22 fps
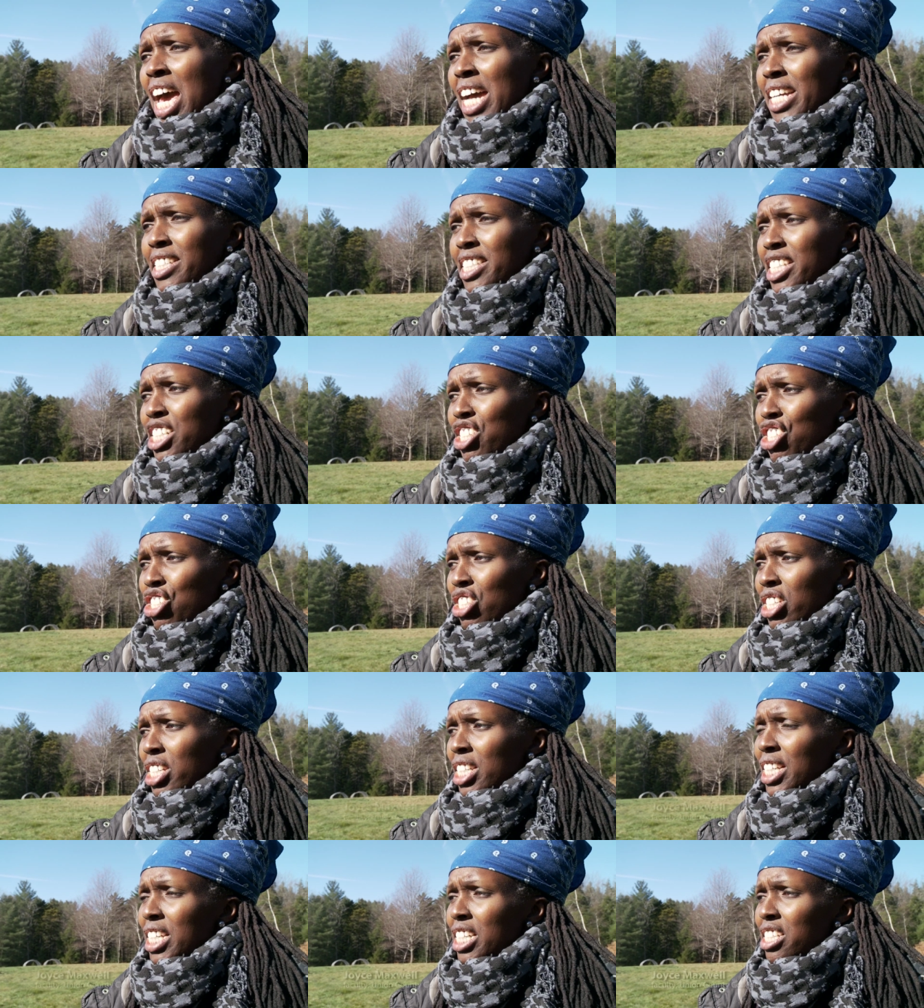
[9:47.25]

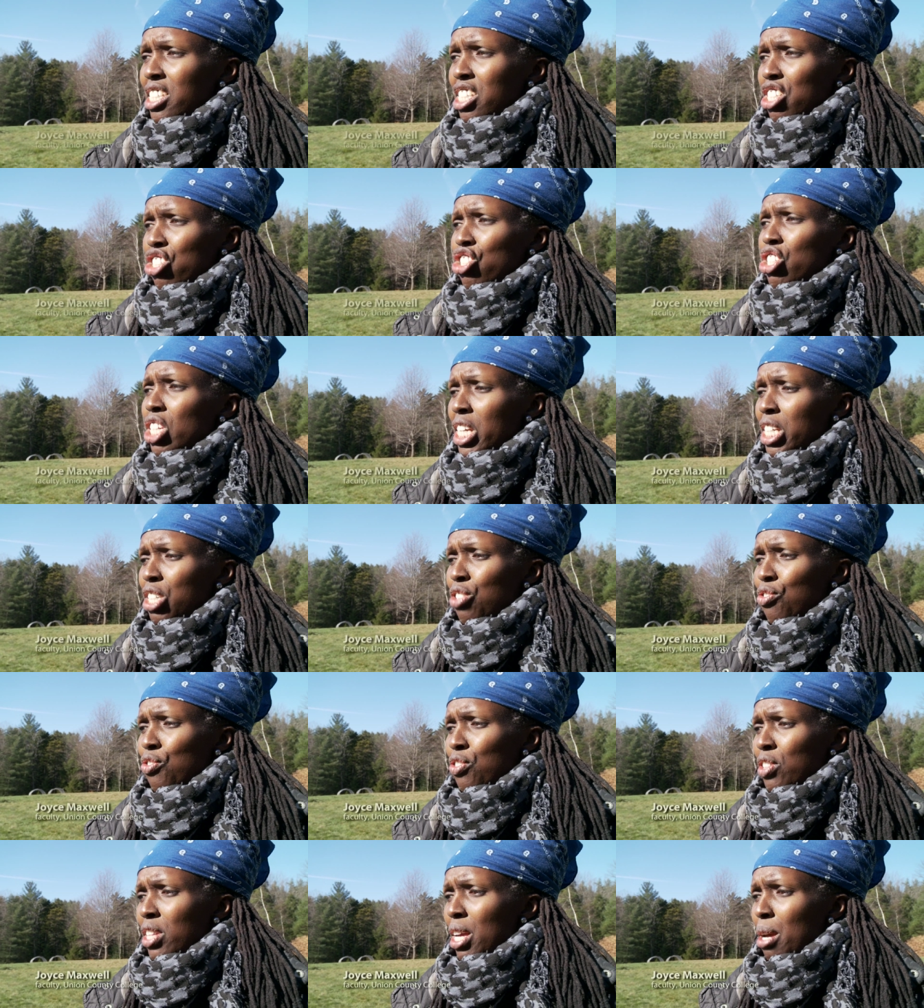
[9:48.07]
Additionally, it's a chance
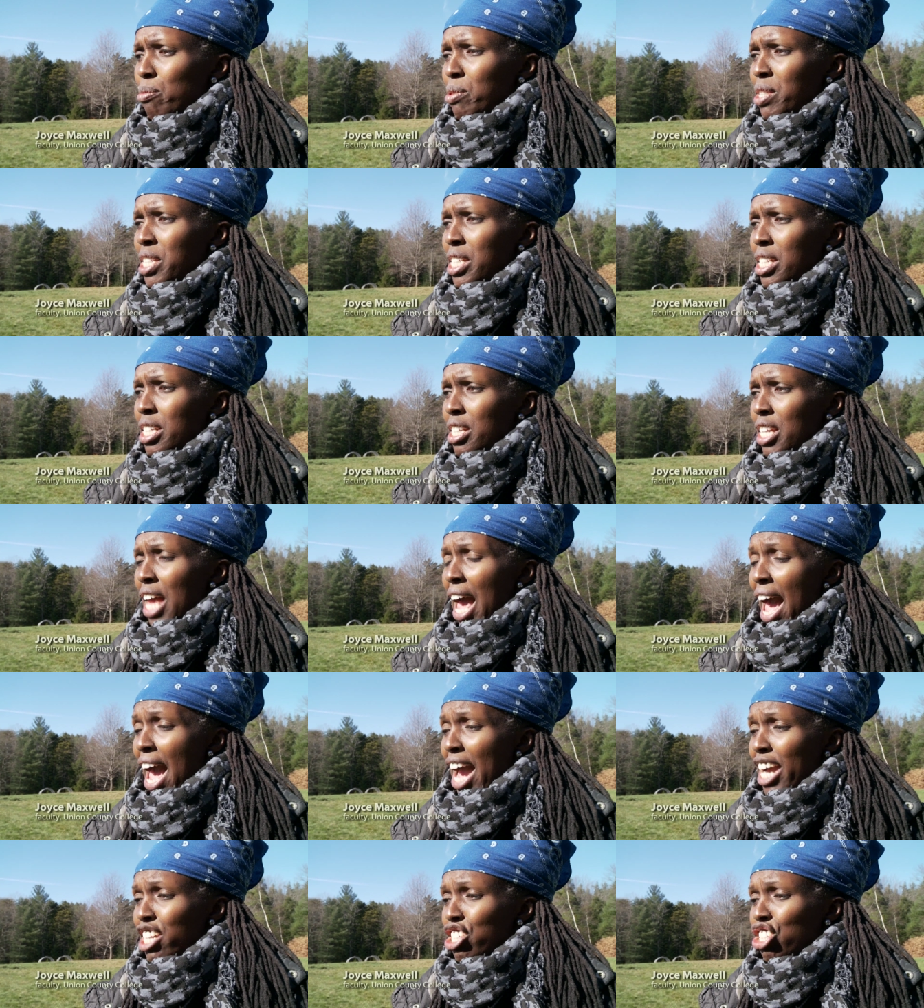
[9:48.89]
for them to
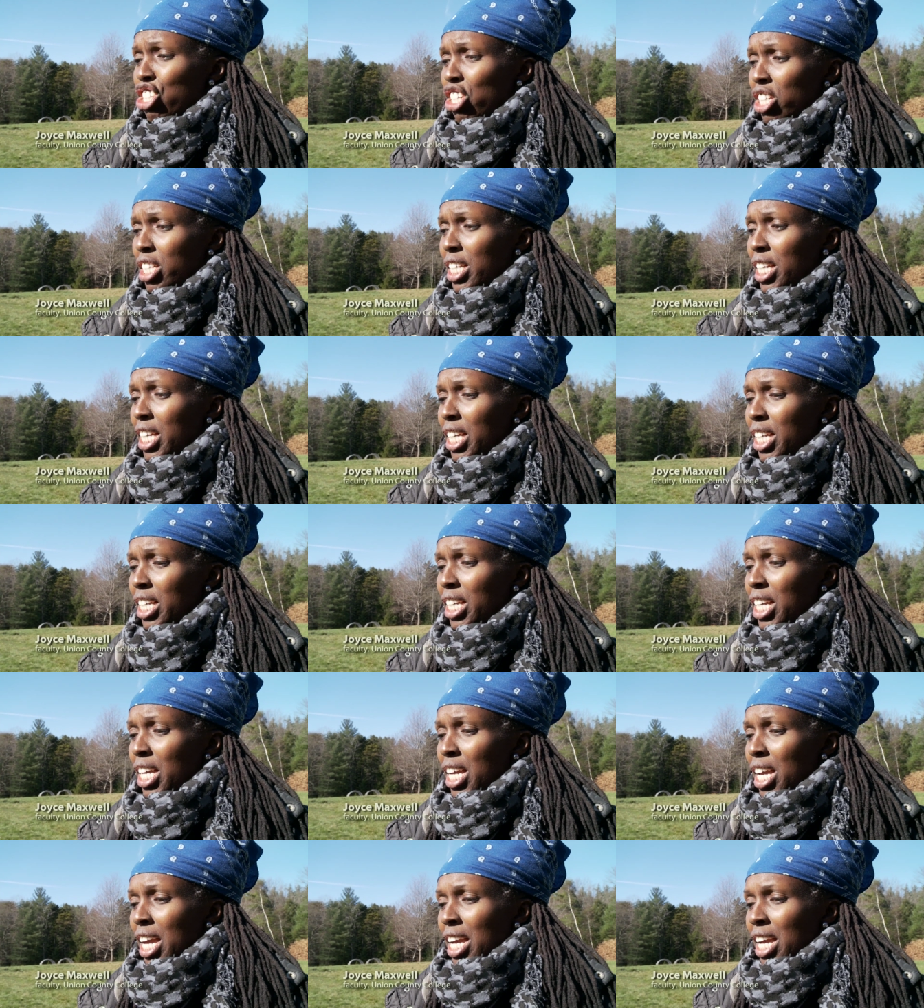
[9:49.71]
actually